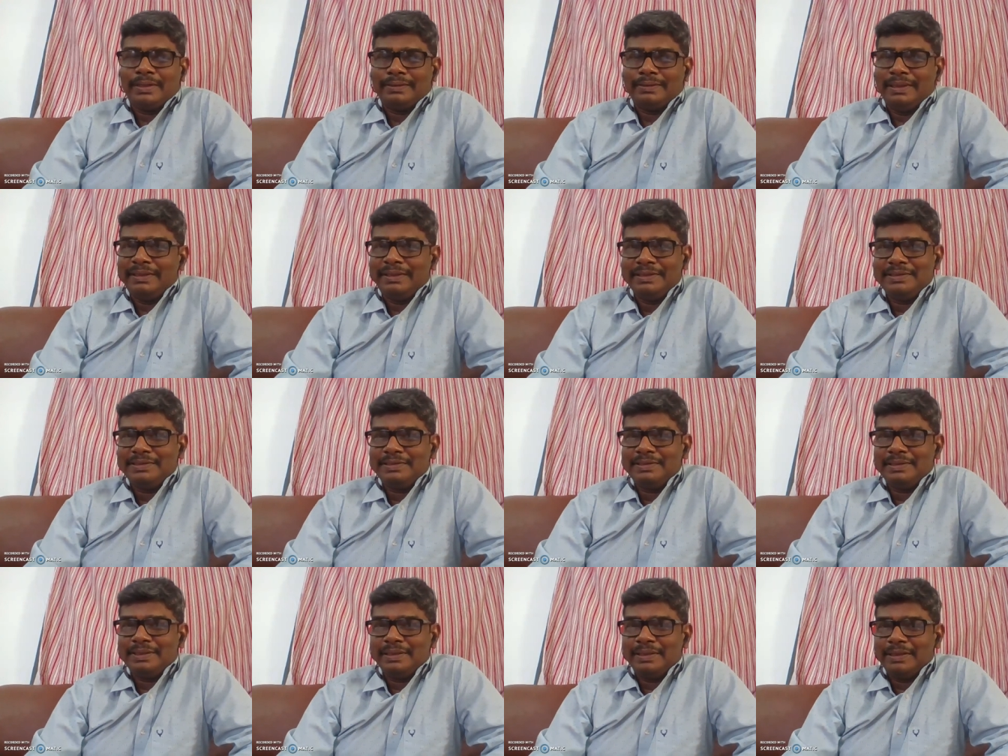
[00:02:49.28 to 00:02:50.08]
the, teach,
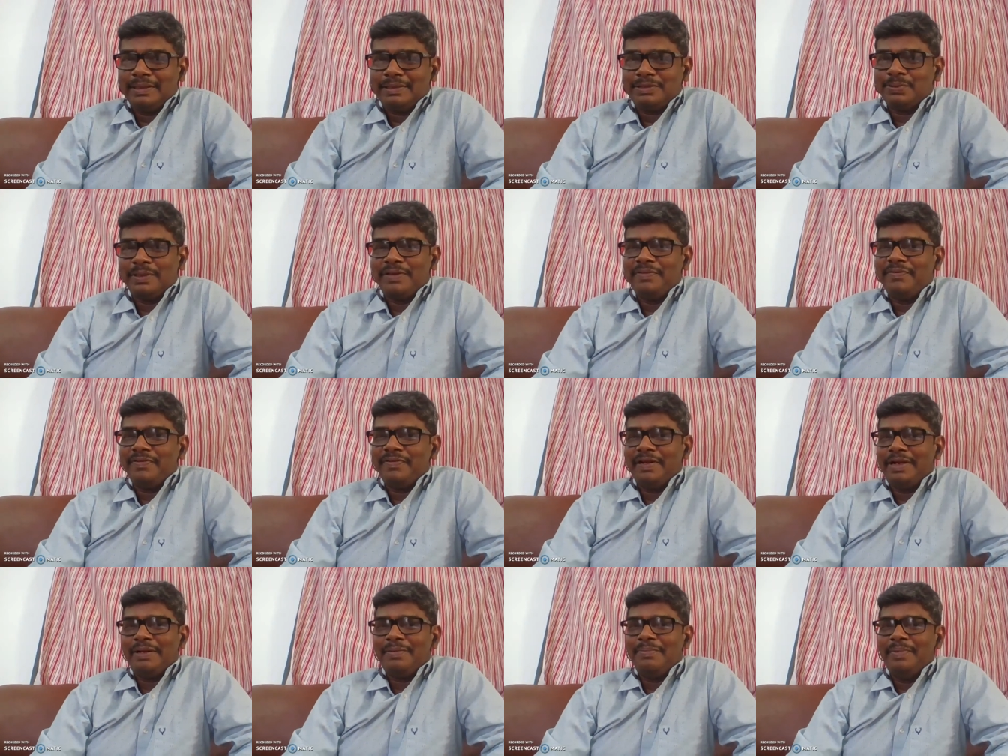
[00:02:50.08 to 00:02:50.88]
uh, the student
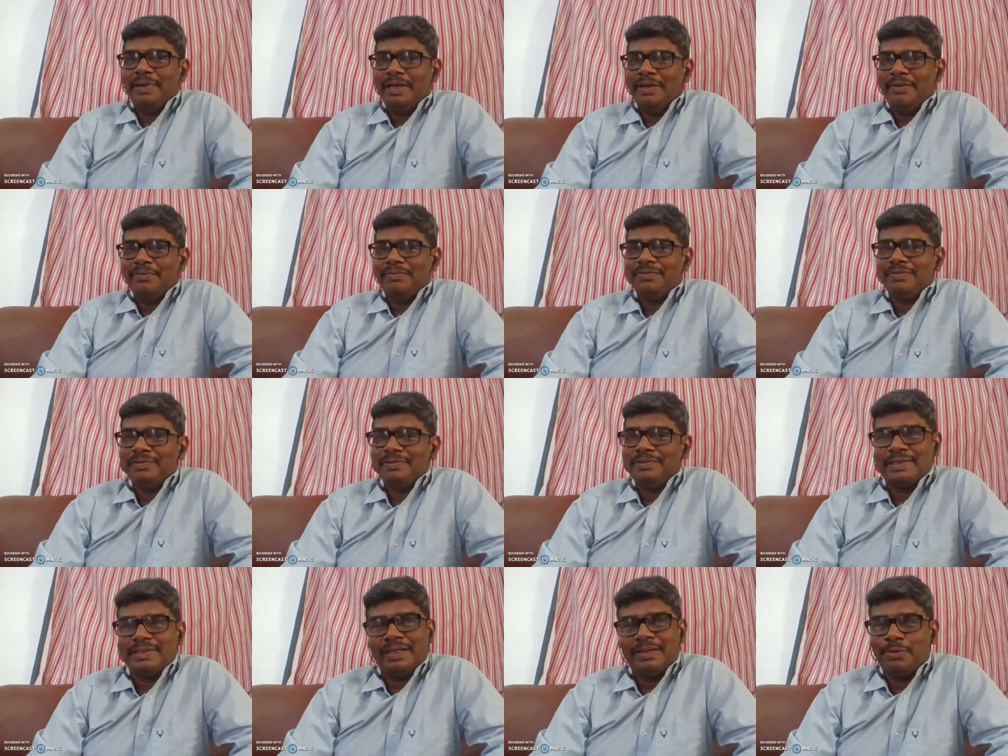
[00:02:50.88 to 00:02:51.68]
will not believe.
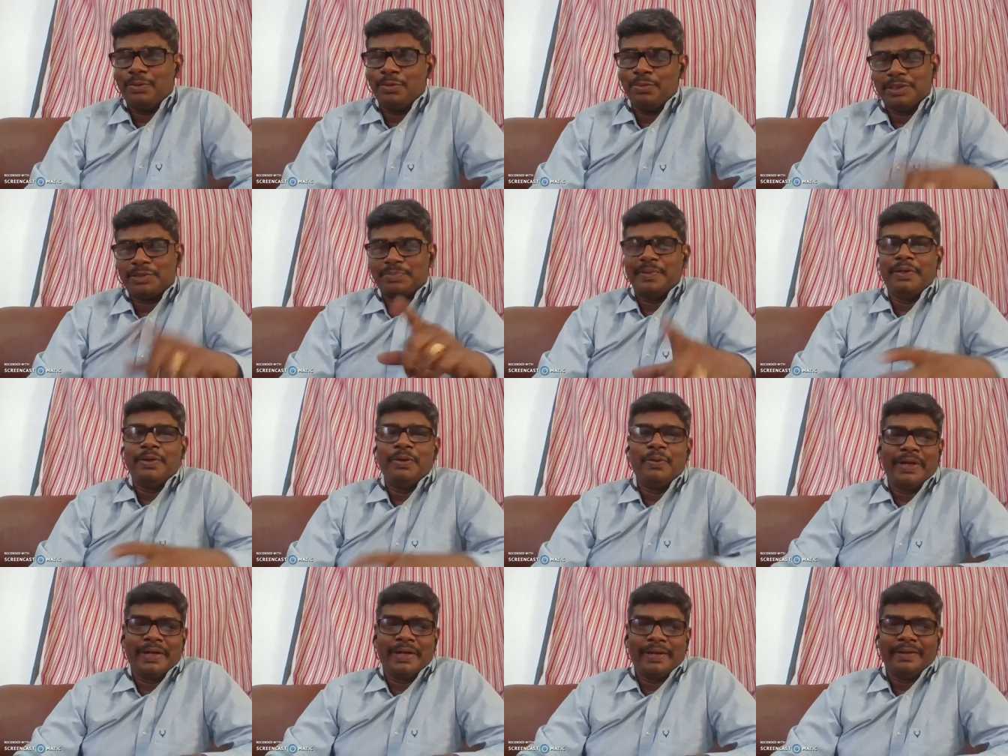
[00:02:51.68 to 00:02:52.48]
Sir, you must be
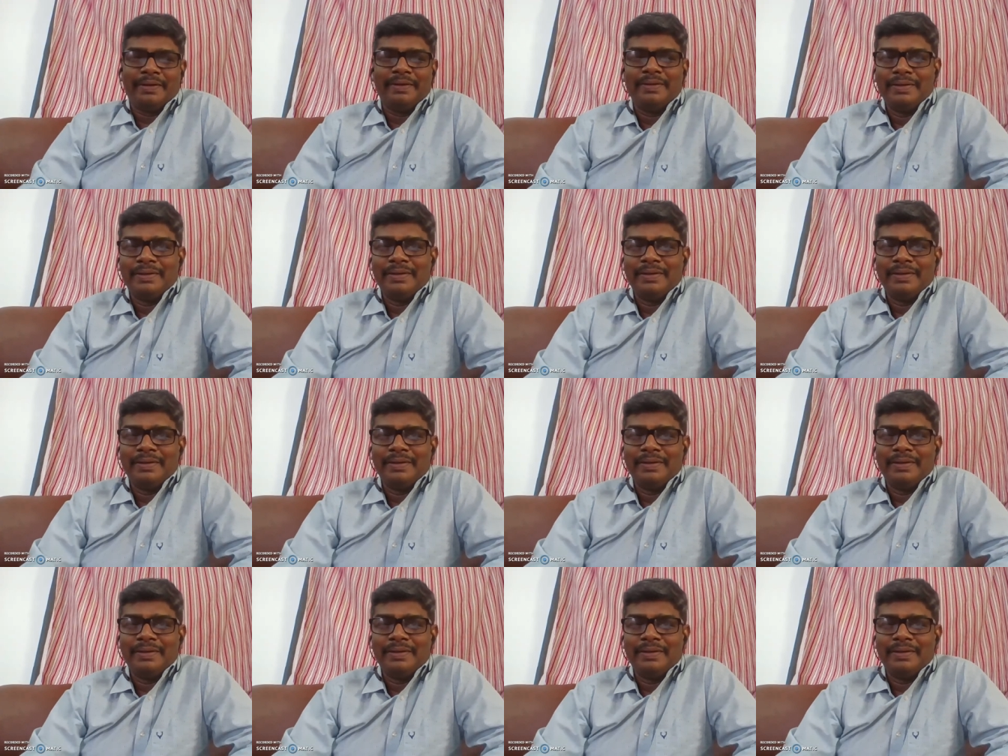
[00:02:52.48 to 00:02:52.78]
knowing.